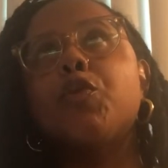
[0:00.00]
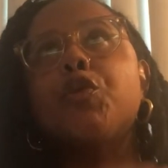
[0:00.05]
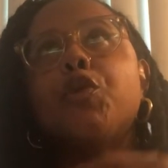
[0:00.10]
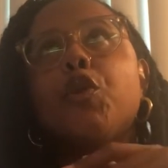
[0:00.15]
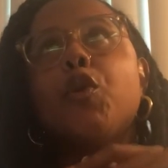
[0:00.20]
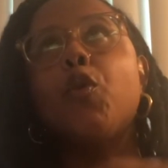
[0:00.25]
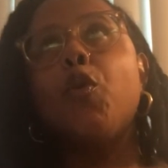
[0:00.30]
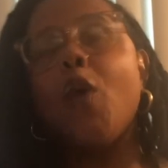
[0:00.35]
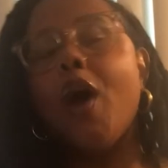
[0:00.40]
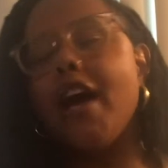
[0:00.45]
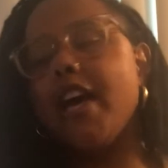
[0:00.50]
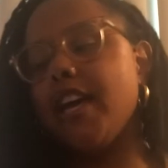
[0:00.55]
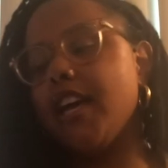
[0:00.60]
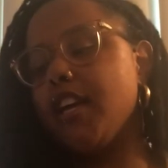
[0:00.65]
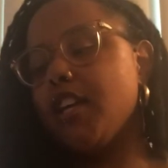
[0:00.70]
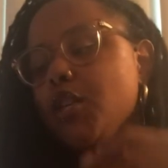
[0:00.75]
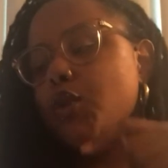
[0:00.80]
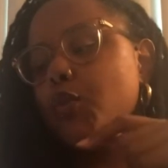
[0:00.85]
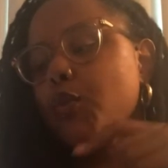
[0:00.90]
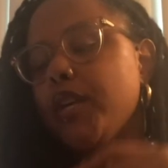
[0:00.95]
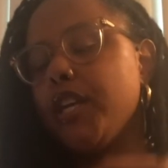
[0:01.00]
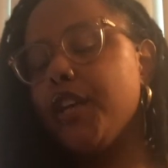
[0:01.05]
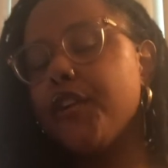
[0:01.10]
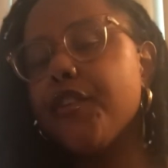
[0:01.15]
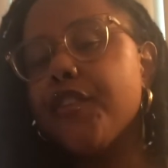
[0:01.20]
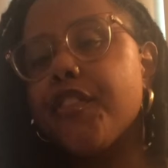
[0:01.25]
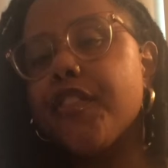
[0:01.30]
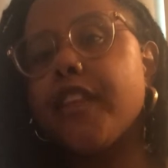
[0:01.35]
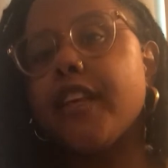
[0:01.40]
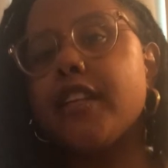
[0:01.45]
quiet, you hear
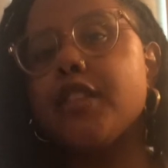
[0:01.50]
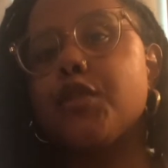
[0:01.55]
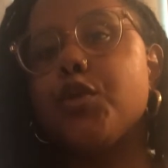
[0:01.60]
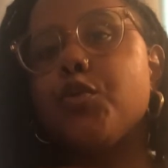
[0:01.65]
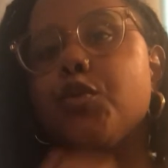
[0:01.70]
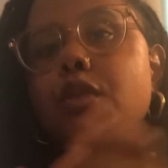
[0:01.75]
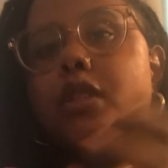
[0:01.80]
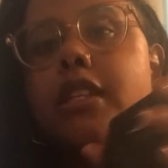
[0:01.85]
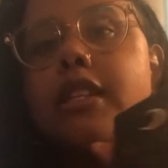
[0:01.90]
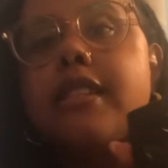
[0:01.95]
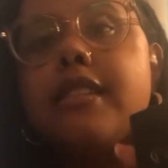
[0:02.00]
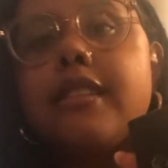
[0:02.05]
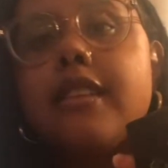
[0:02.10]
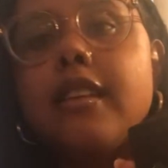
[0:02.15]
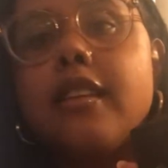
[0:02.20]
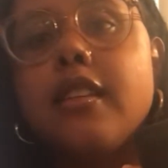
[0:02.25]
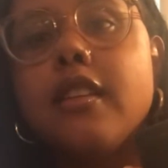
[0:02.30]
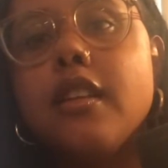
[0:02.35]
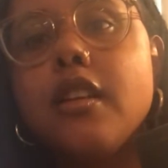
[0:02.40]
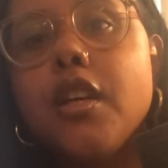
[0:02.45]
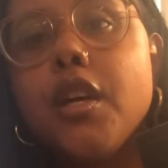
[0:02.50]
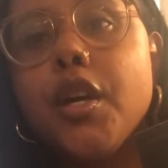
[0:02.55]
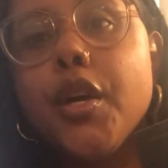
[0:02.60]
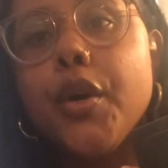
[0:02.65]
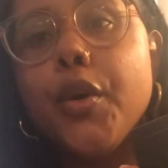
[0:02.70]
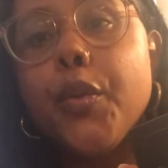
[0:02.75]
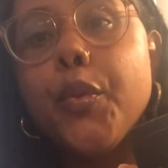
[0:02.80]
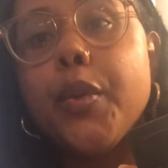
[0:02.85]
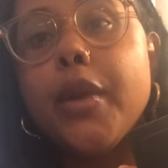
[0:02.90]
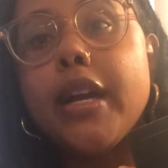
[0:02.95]
things, you listen.
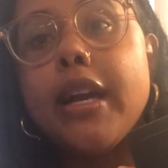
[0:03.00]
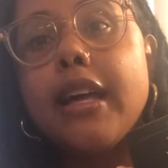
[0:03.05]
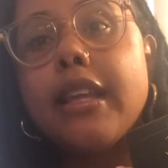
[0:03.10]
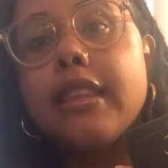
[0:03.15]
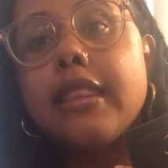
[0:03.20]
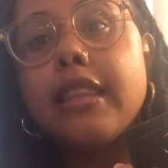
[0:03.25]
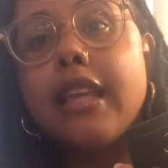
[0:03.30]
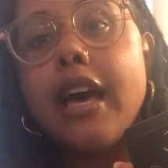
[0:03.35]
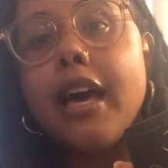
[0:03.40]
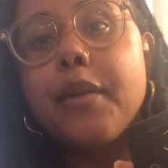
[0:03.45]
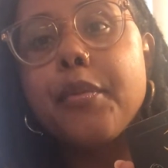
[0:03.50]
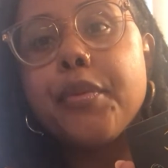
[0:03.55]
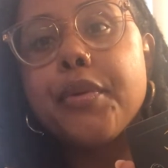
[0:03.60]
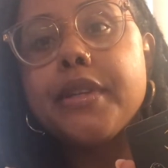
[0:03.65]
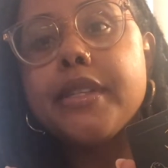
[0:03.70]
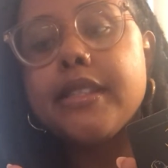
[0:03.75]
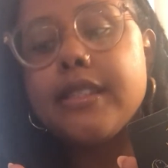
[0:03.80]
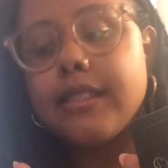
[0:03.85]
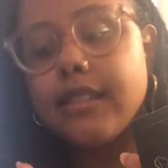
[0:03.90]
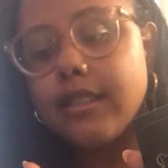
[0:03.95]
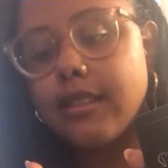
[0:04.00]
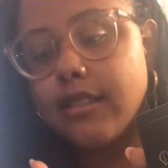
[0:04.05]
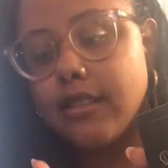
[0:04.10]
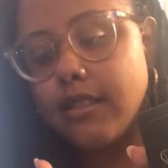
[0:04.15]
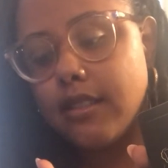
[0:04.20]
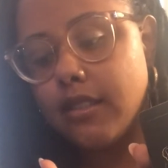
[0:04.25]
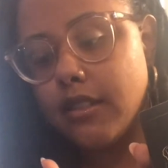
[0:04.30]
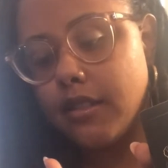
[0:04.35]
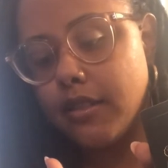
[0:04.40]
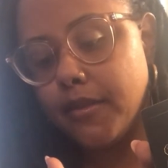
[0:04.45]
We got the High Priestess.